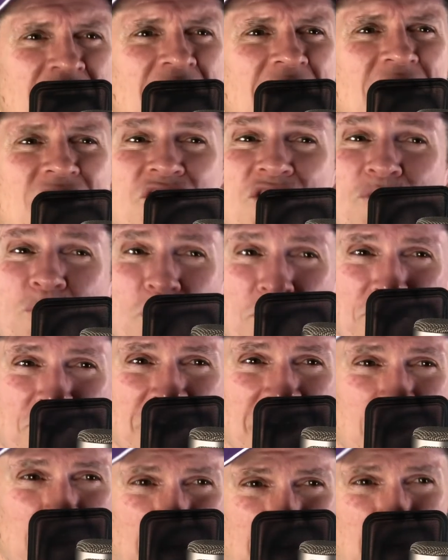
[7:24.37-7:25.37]
It just wasn't
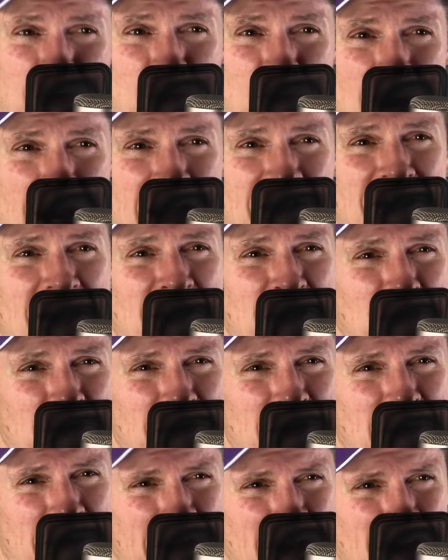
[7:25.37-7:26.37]
the original raid they thought
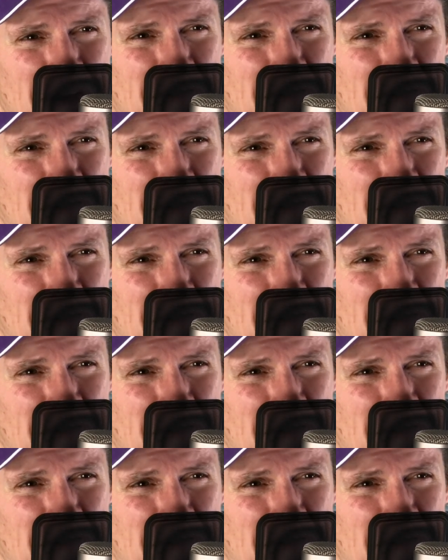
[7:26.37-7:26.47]
they were going